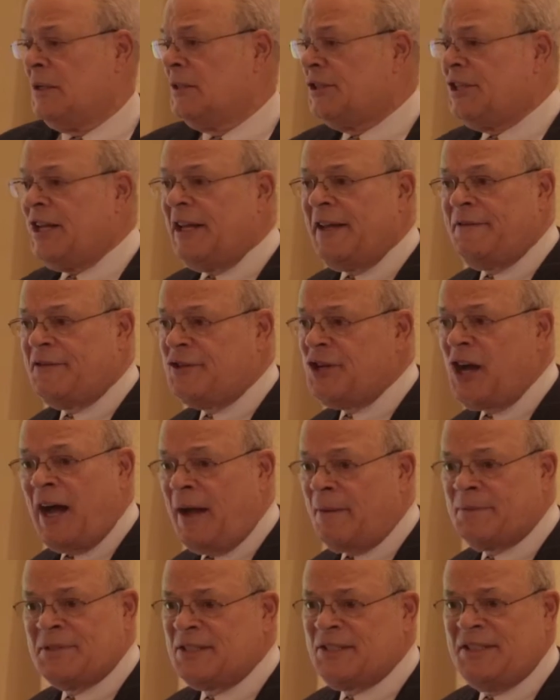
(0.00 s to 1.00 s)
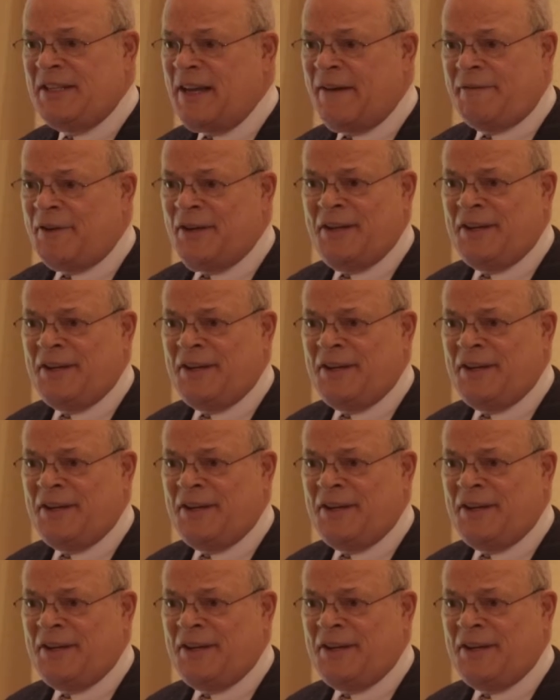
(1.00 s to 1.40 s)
Steve Jobs has never